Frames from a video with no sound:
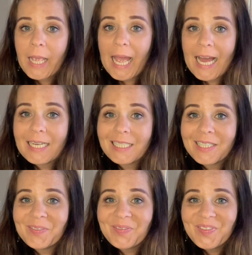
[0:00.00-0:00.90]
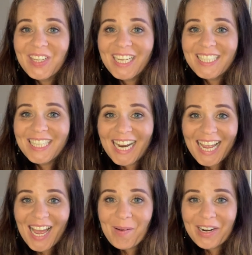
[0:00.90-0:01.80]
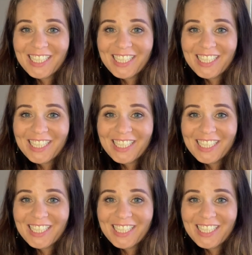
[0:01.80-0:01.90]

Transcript: And today I want